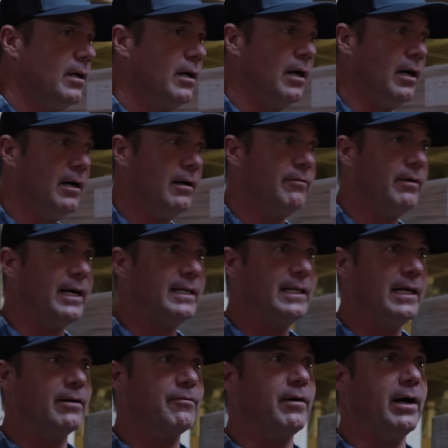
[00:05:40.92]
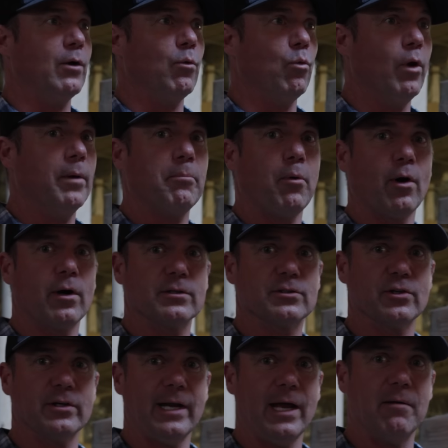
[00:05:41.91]
of identifying what
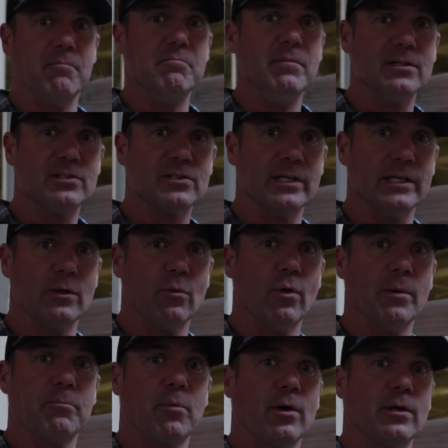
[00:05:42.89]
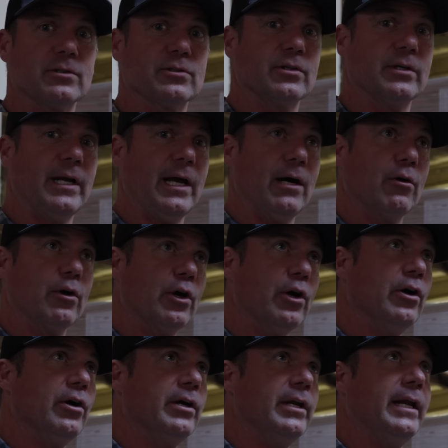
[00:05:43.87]
parts are now missing and what parts are now
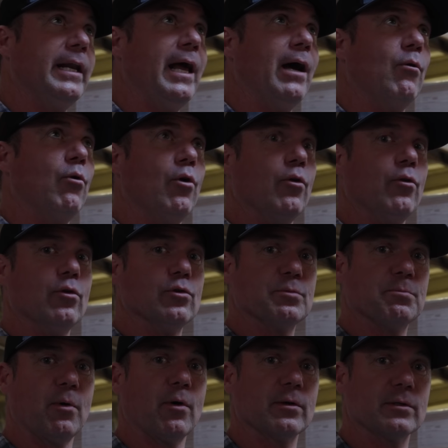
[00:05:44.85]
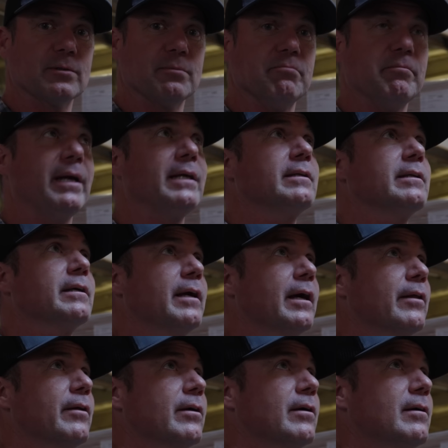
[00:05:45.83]
good and how all those parts mate
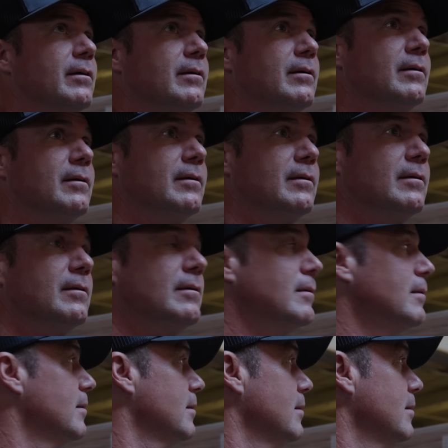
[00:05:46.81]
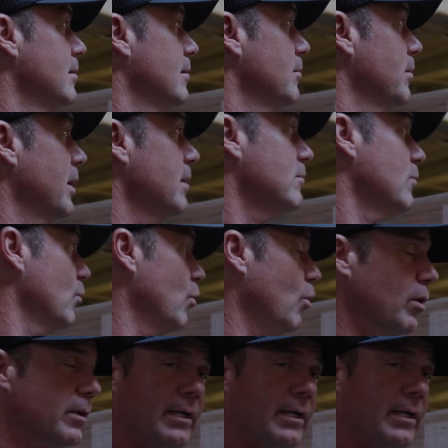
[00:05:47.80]
together. But we'll walk